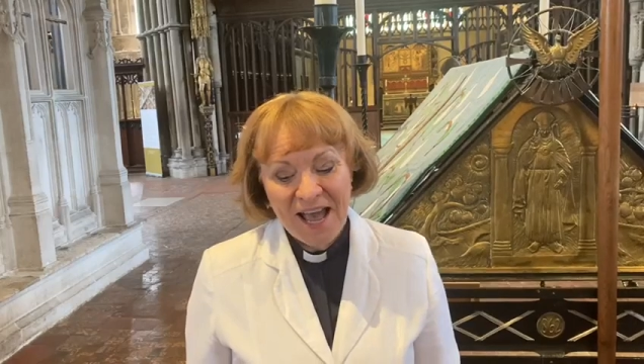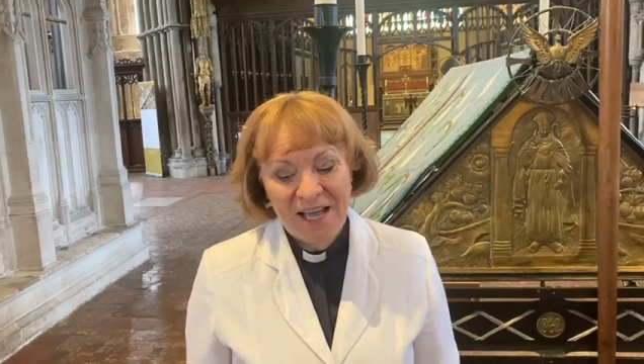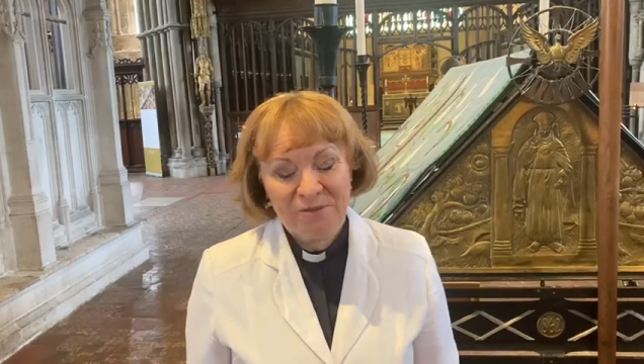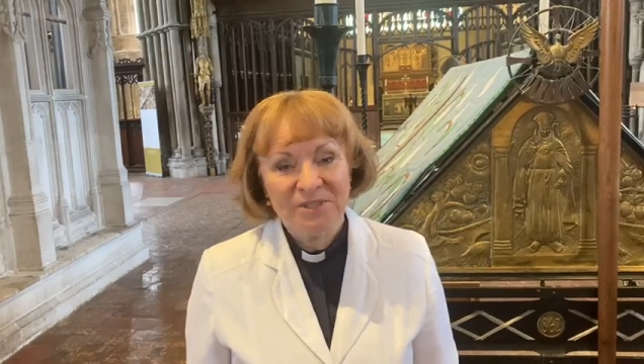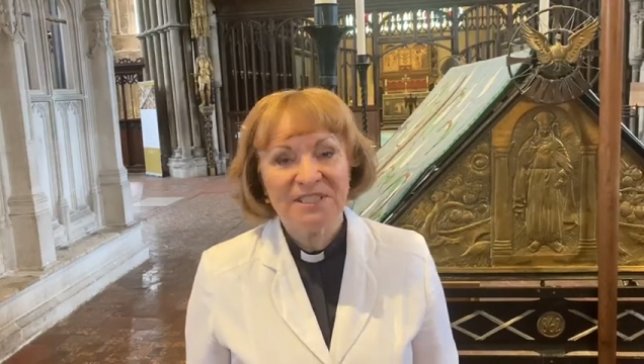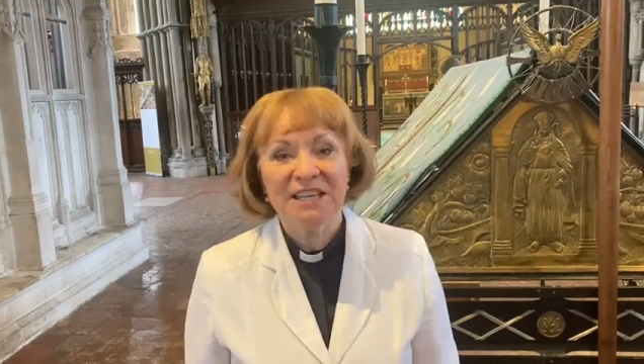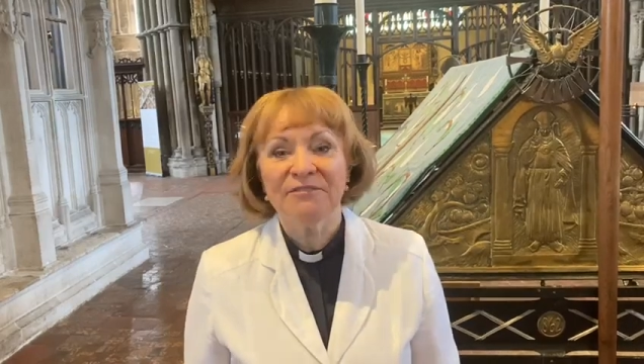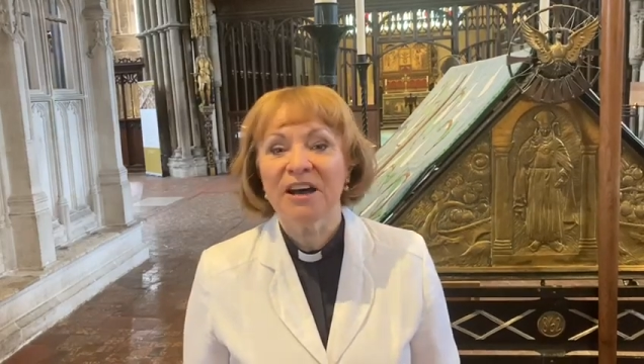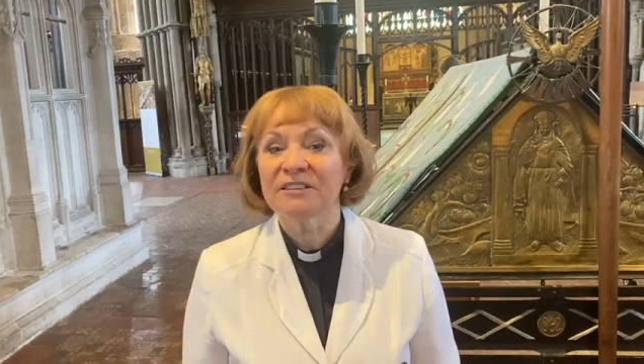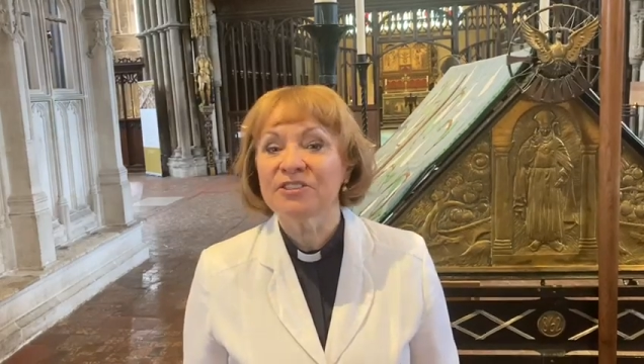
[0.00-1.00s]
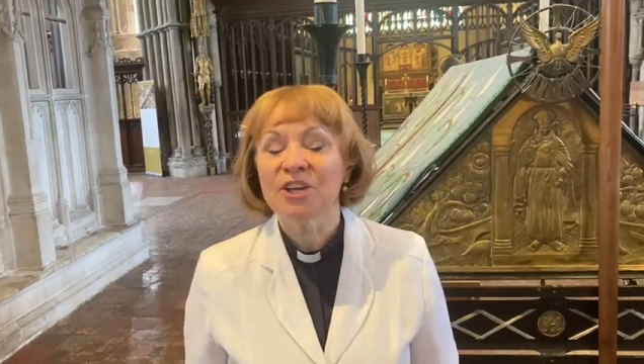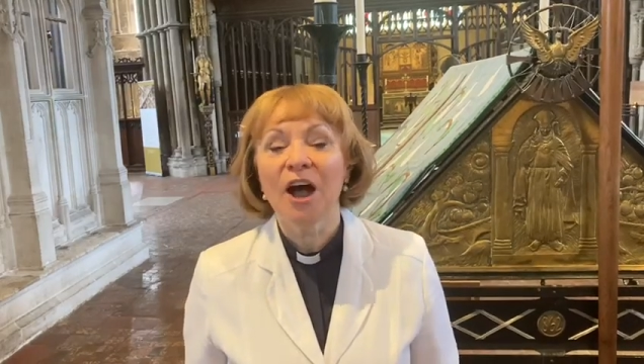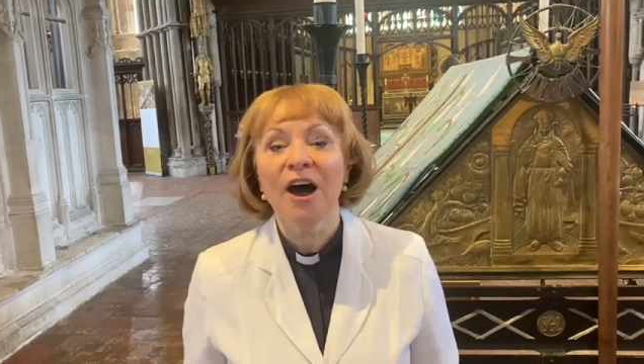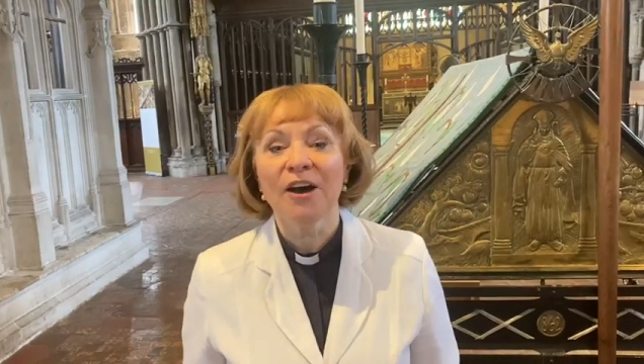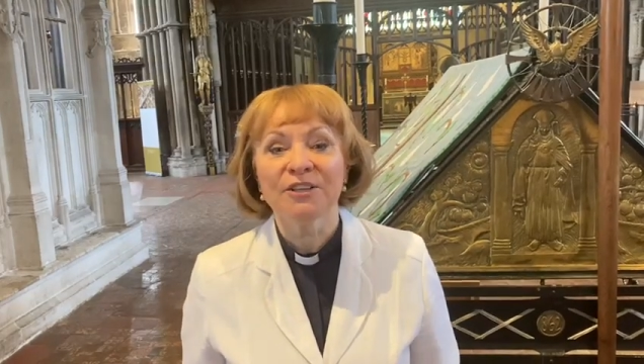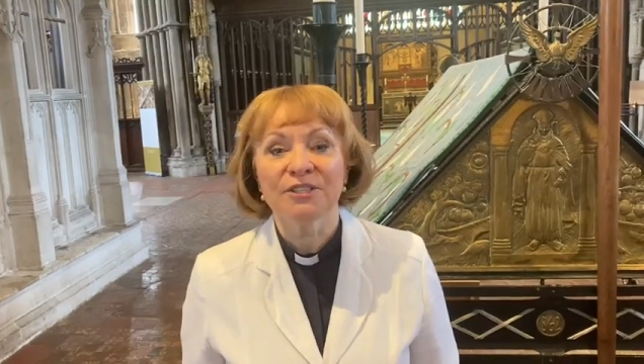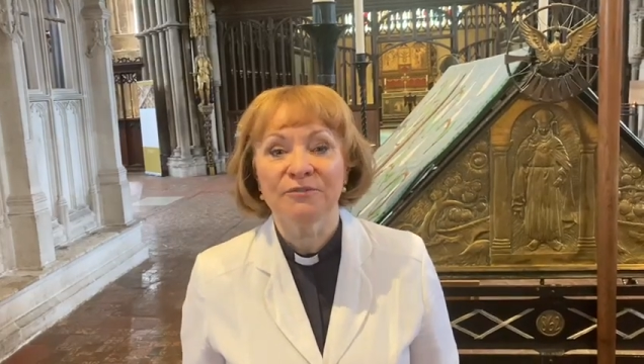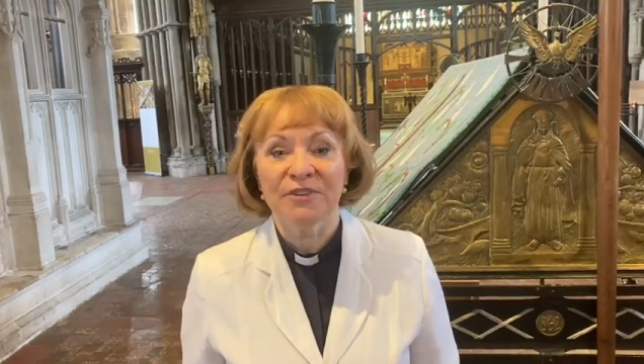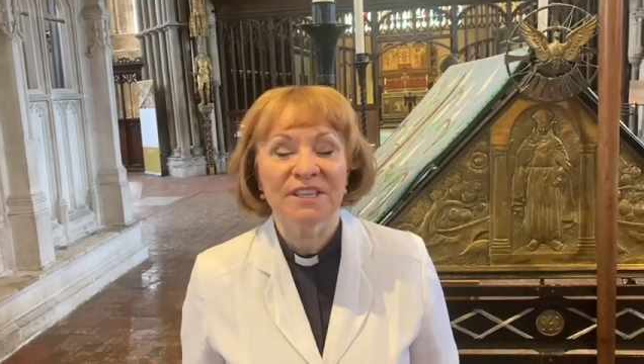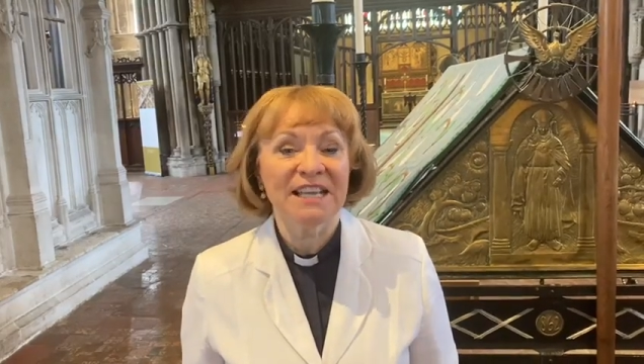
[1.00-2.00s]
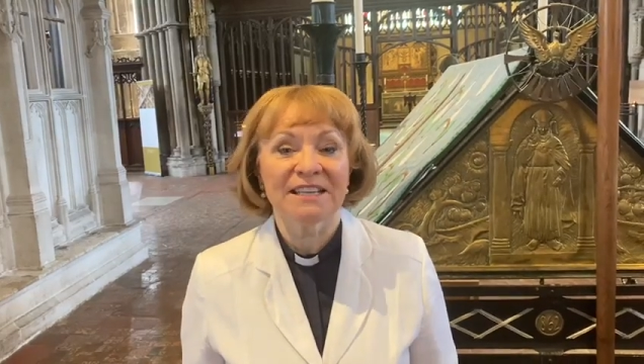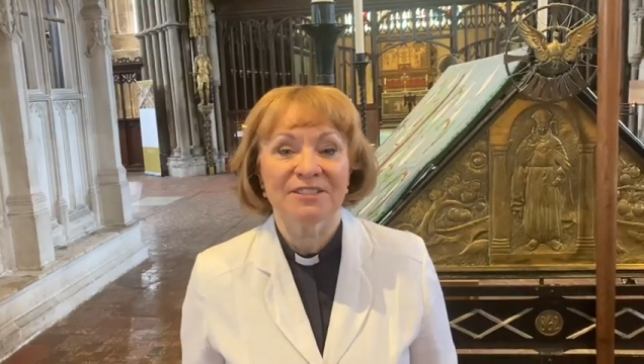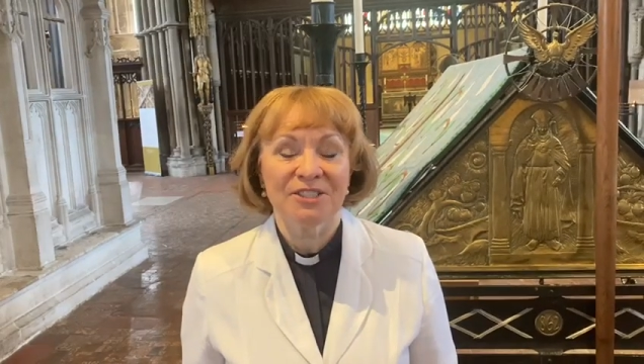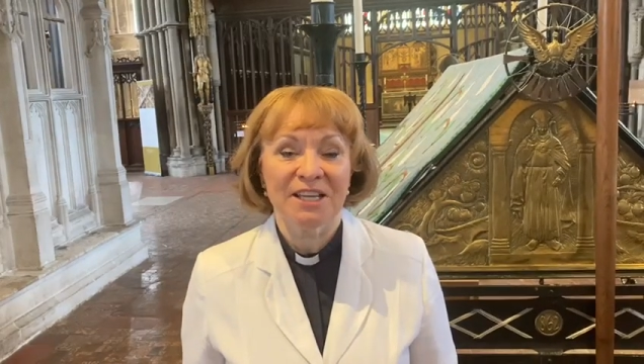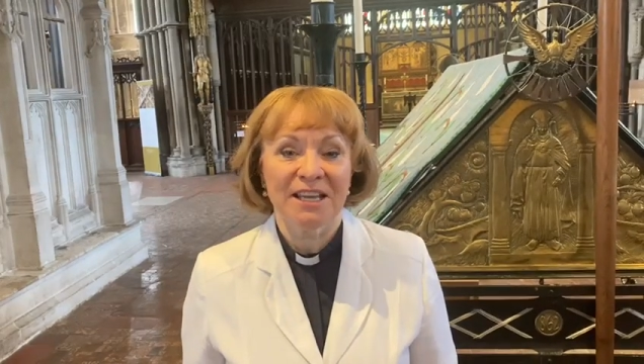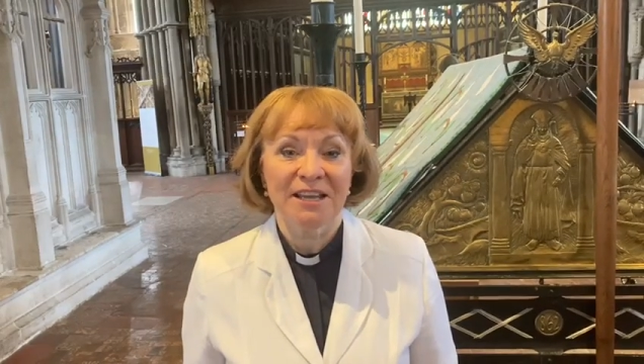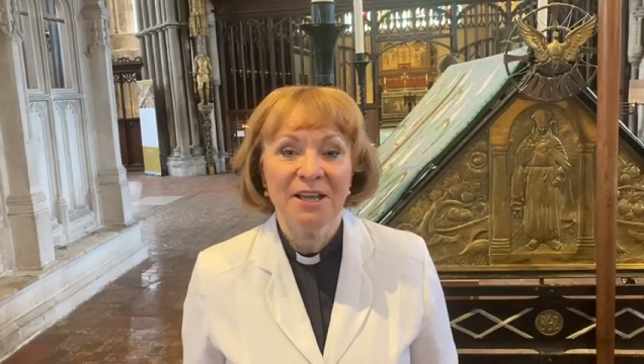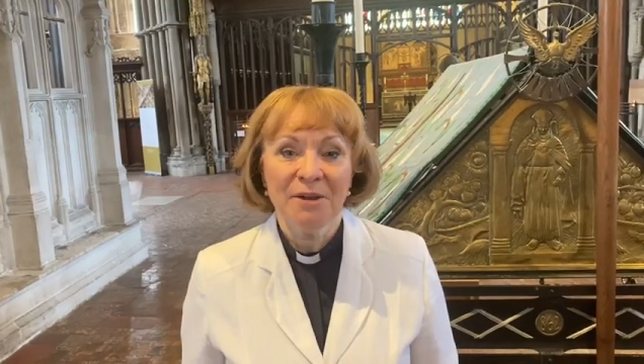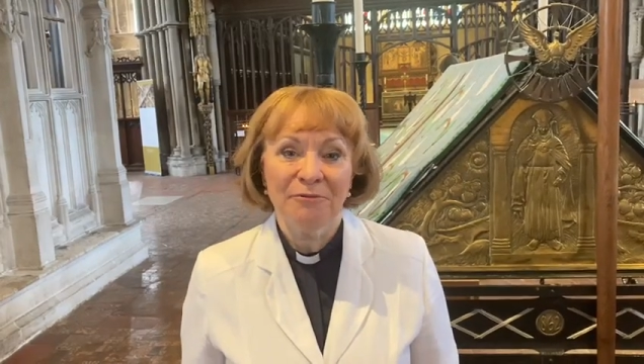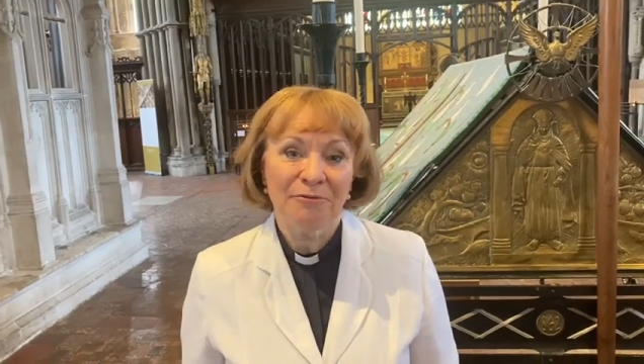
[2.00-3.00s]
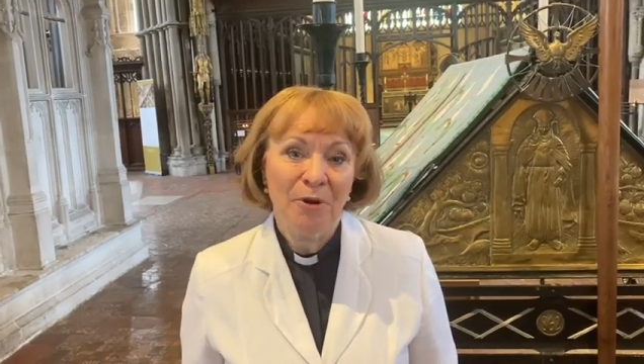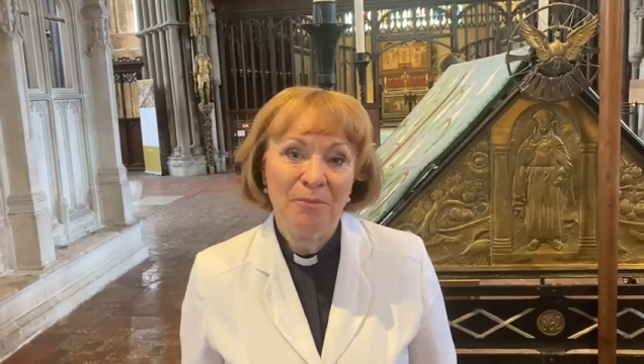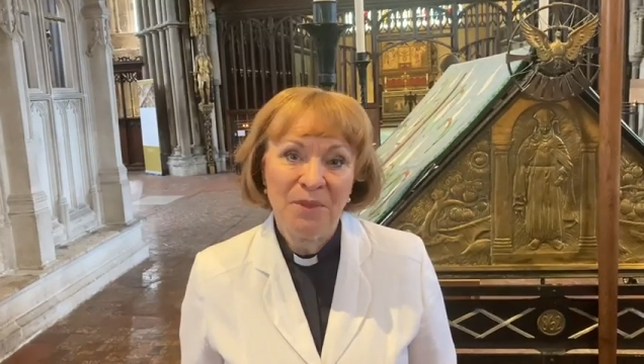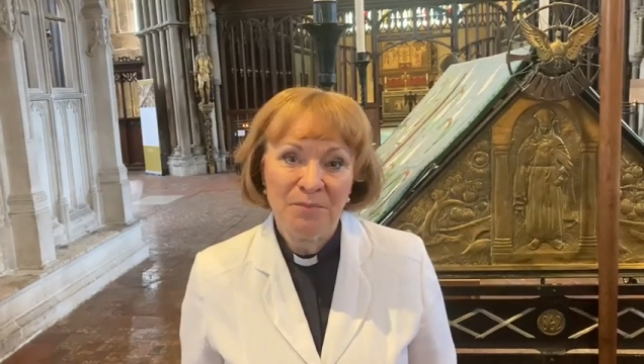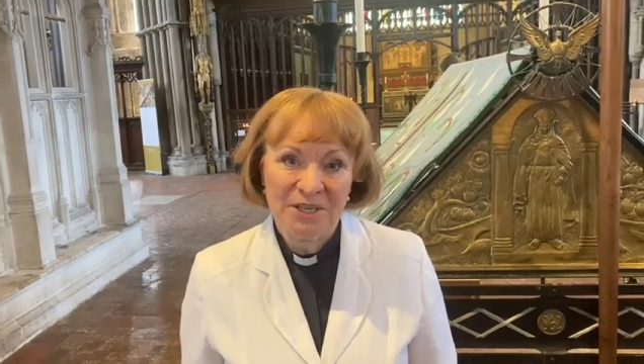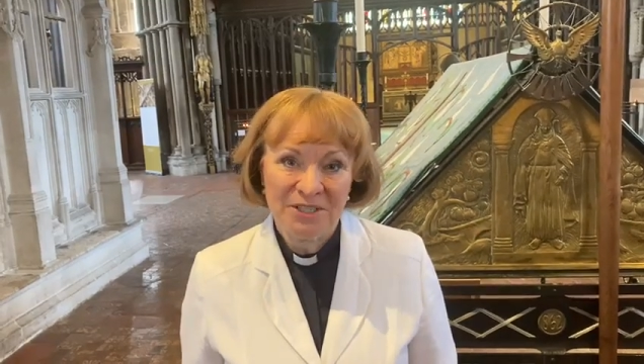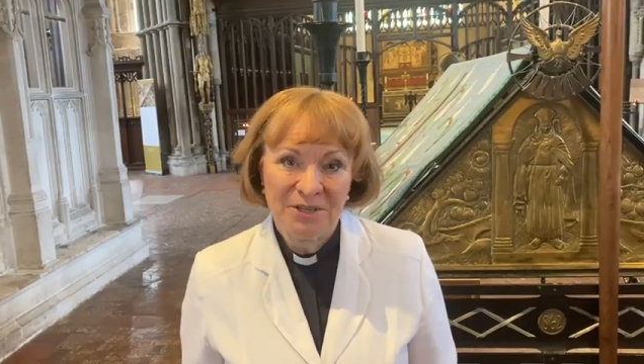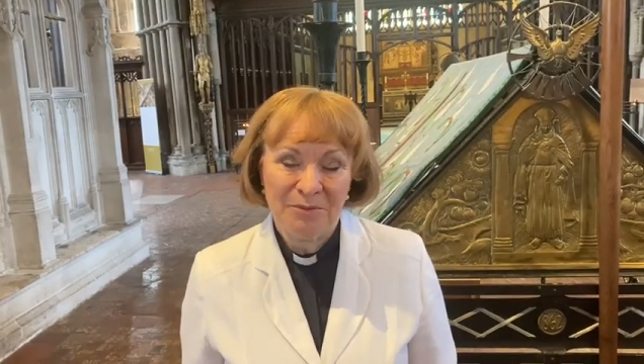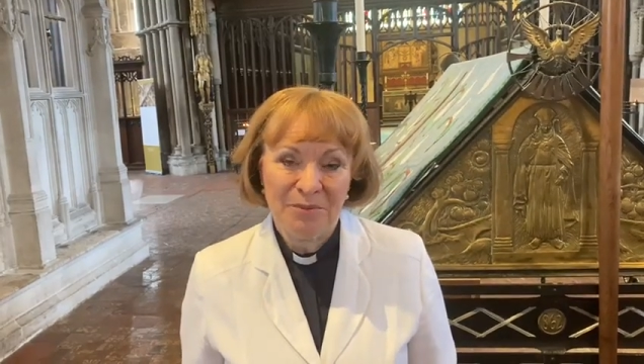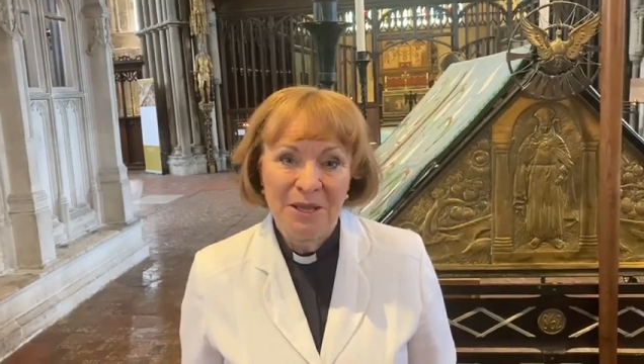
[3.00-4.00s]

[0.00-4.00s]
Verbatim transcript: and receive our charge for the next year from the Bishop.